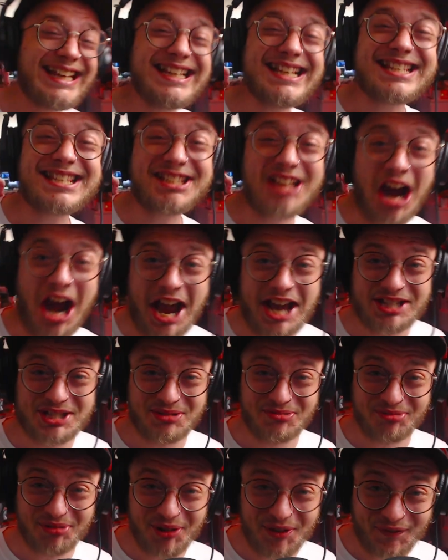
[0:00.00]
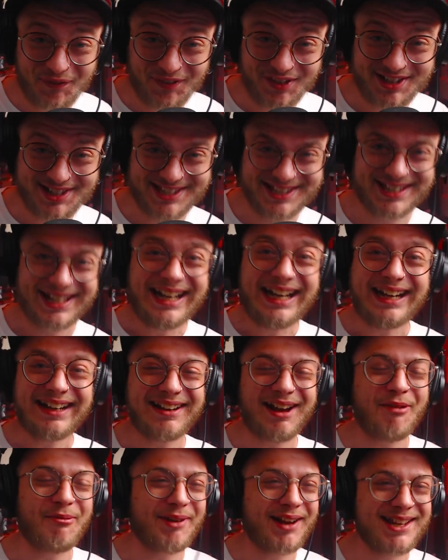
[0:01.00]
this guy is ruthless.
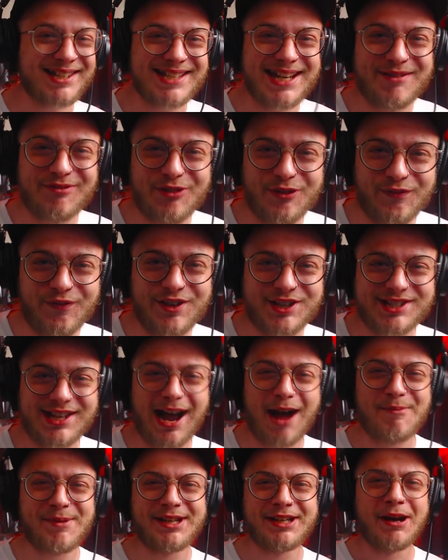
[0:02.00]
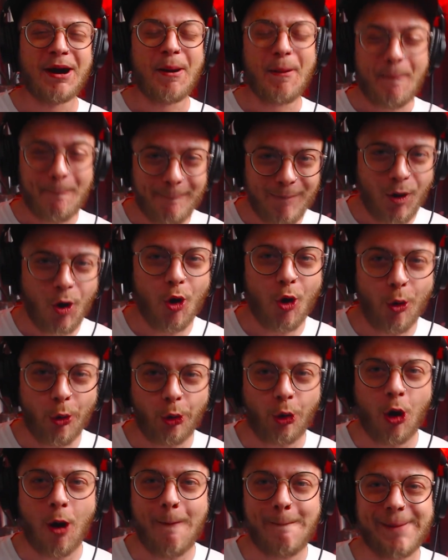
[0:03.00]
Like when I say ruthless, I mean
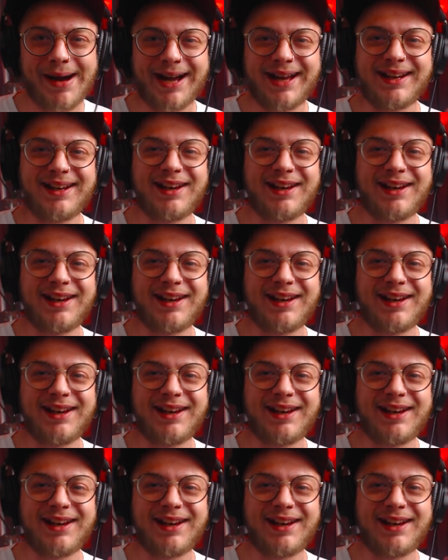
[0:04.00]
Mortal Kombat